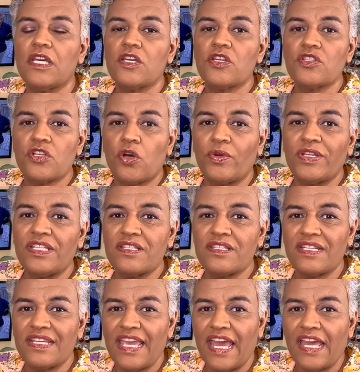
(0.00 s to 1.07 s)
so it
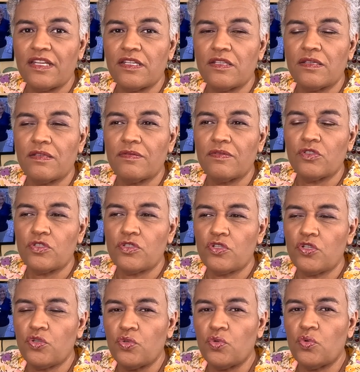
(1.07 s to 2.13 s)
doesn't get
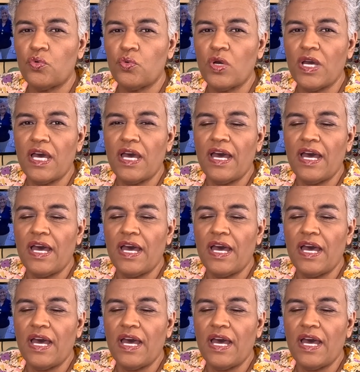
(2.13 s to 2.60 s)
too